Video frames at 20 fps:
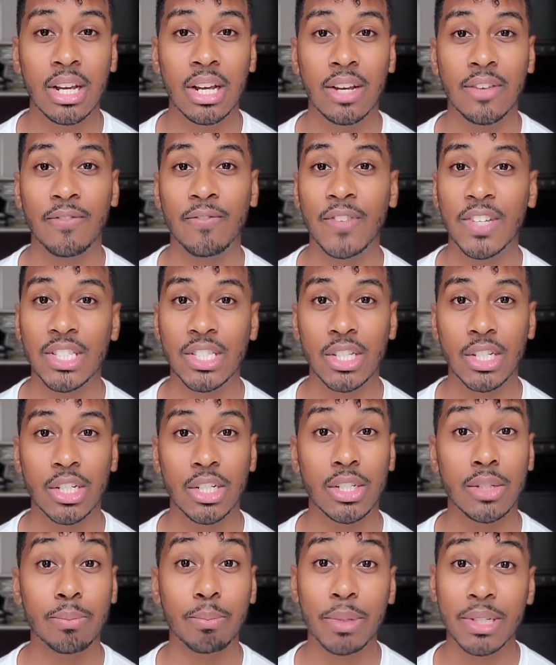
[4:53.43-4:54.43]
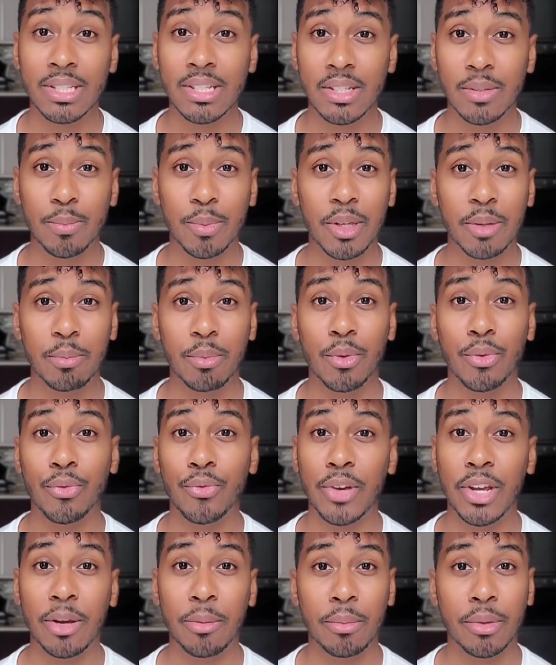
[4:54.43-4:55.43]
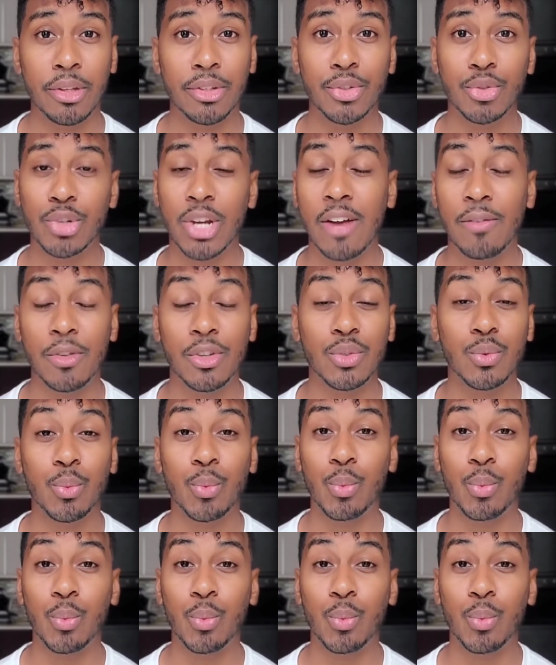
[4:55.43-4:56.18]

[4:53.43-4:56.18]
visitors, business people, families, travelers,